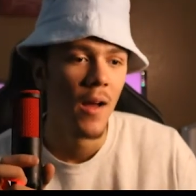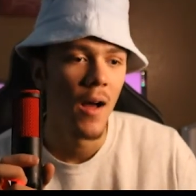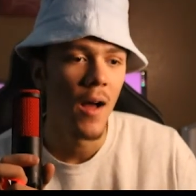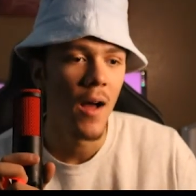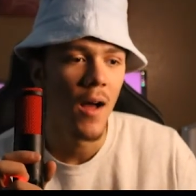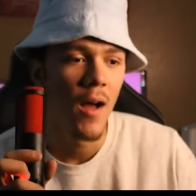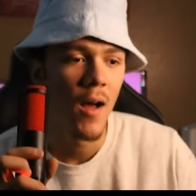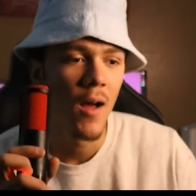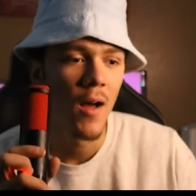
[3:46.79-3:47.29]

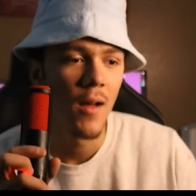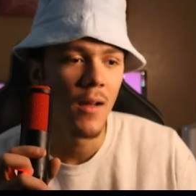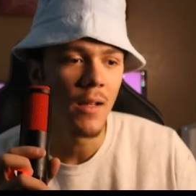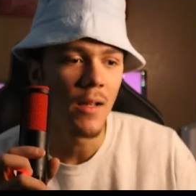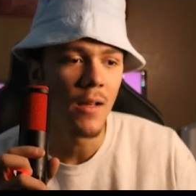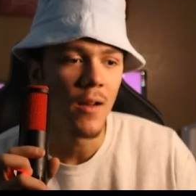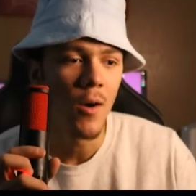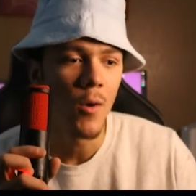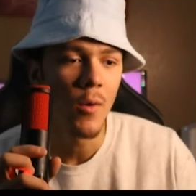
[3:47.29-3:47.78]
uh,
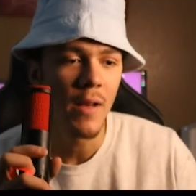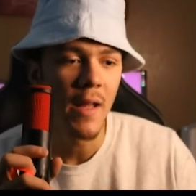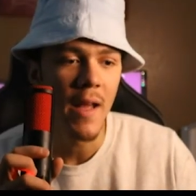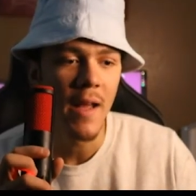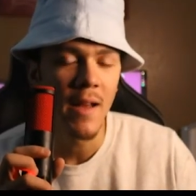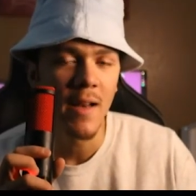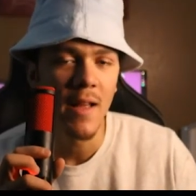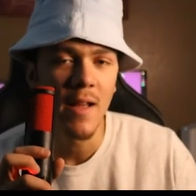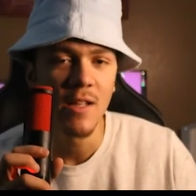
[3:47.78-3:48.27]
you know,
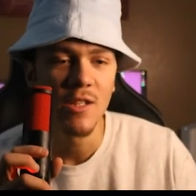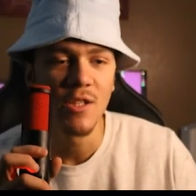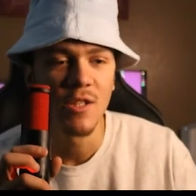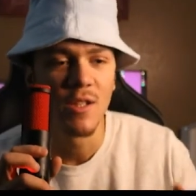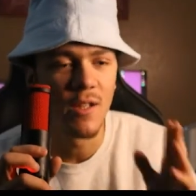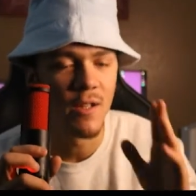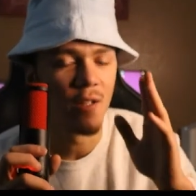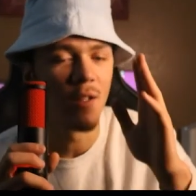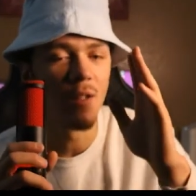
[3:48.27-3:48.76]
day and age,
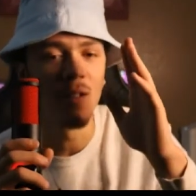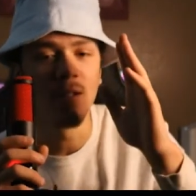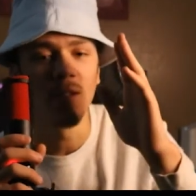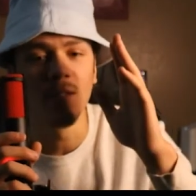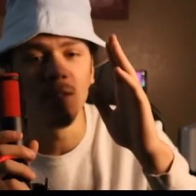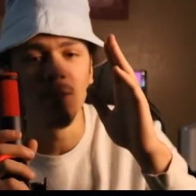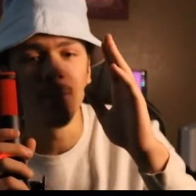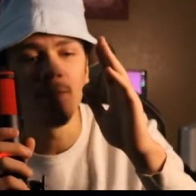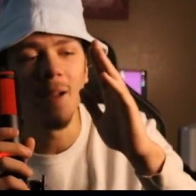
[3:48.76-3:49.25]

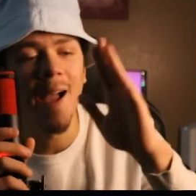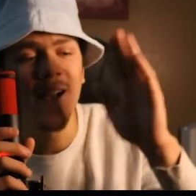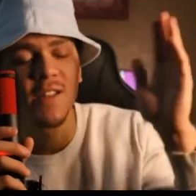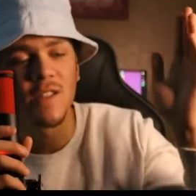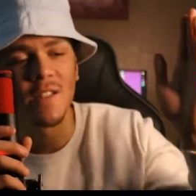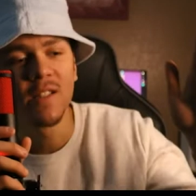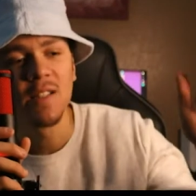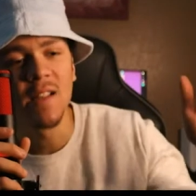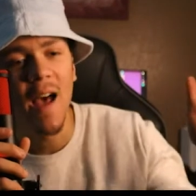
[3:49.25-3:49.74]
the the
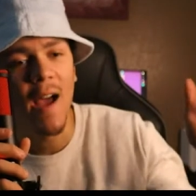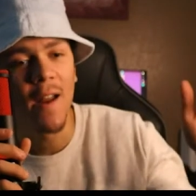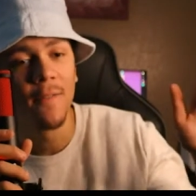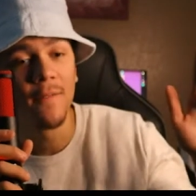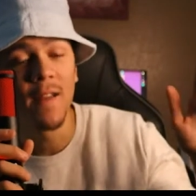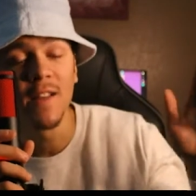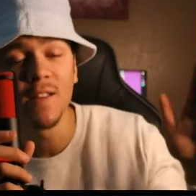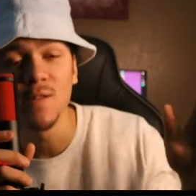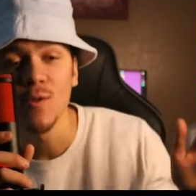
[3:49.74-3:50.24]
fashion side
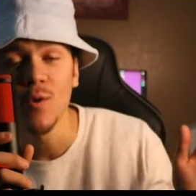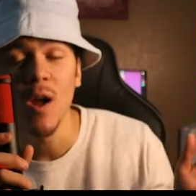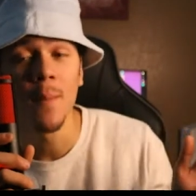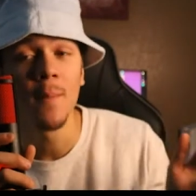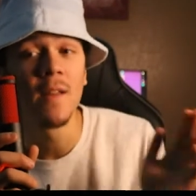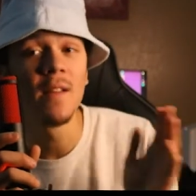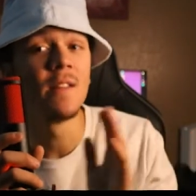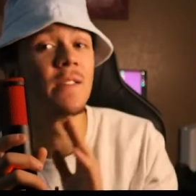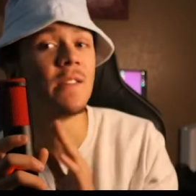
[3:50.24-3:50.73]
of
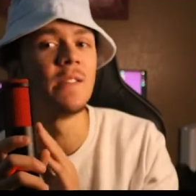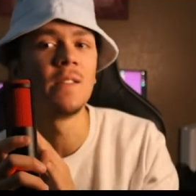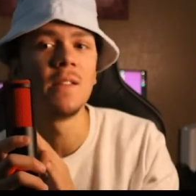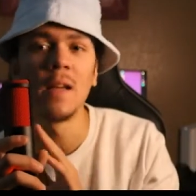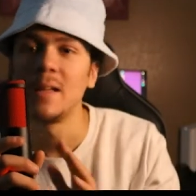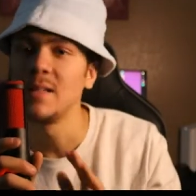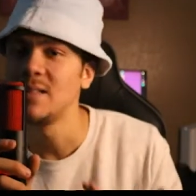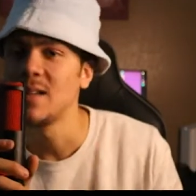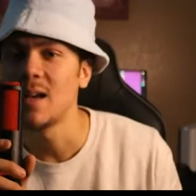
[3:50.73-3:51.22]
Instagram is
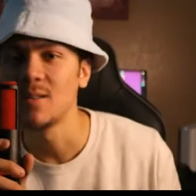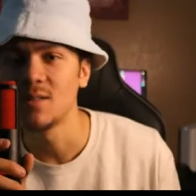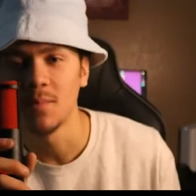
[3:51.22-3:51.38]
ten times